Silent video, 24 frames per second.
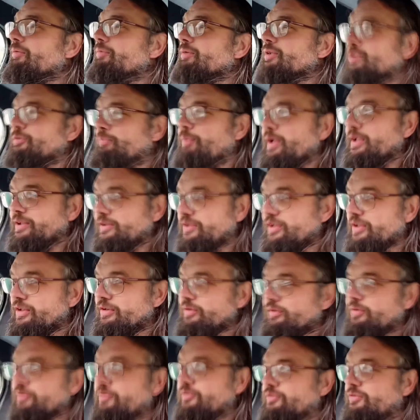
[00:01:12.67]
I'm
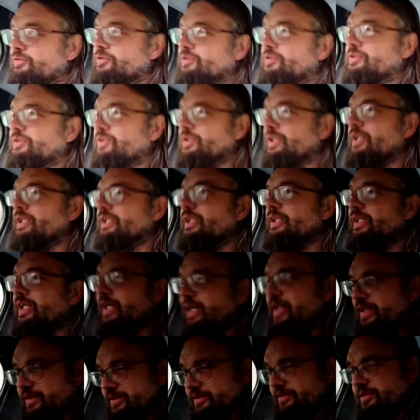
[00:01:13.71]
expecting to see
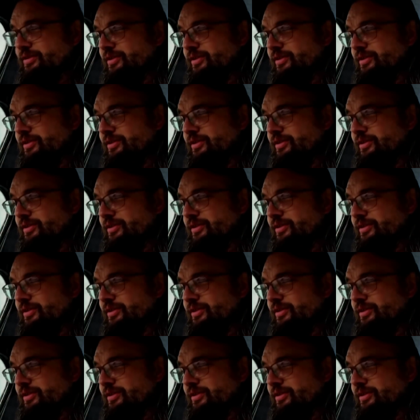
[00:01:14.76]
that